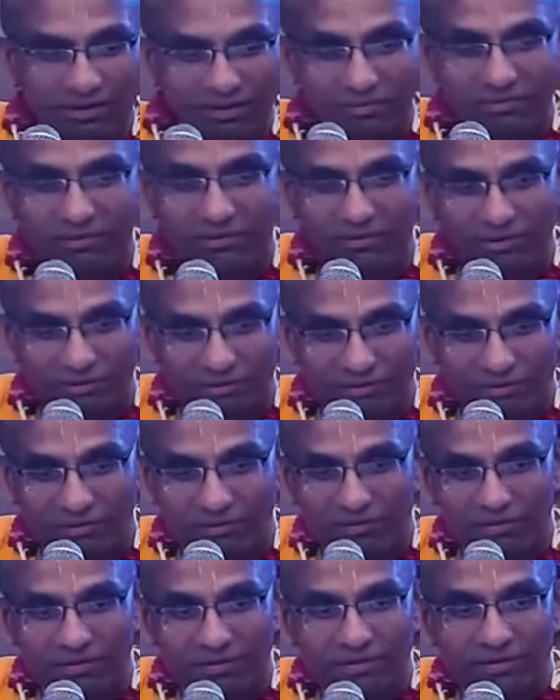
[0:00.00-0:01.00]
Well, a few of
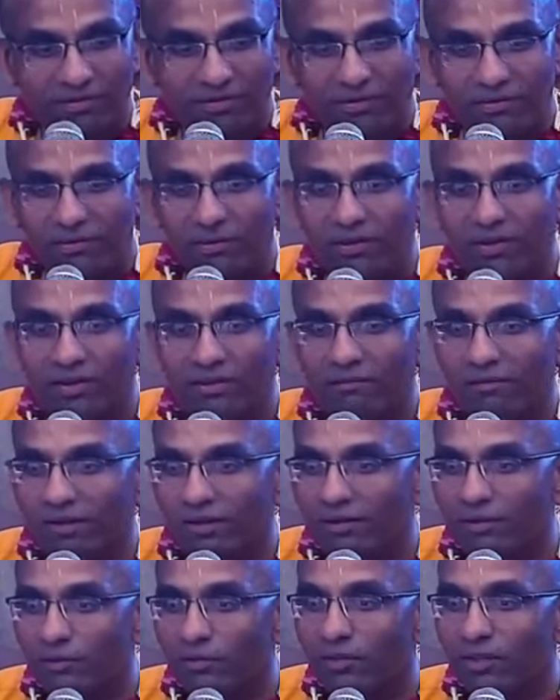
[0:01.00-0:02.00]
you. So
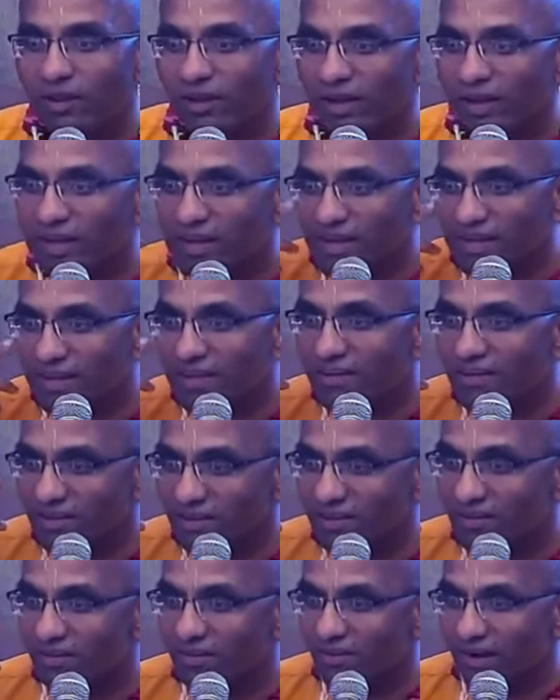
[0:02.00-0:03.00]
anyway, to the Indian
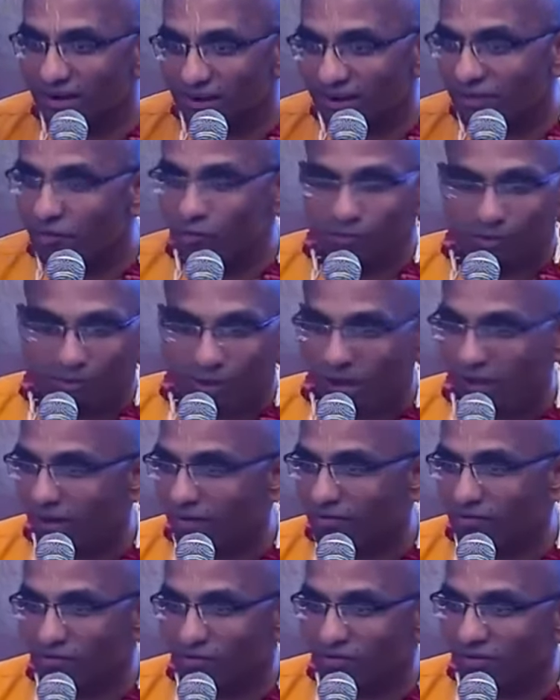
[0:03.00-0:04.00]
ear, at least to my
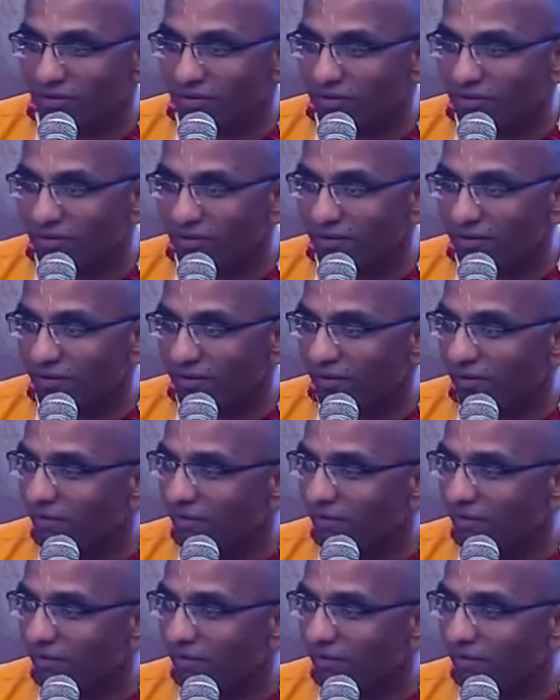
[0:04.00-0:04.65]
Maharashtrian ear,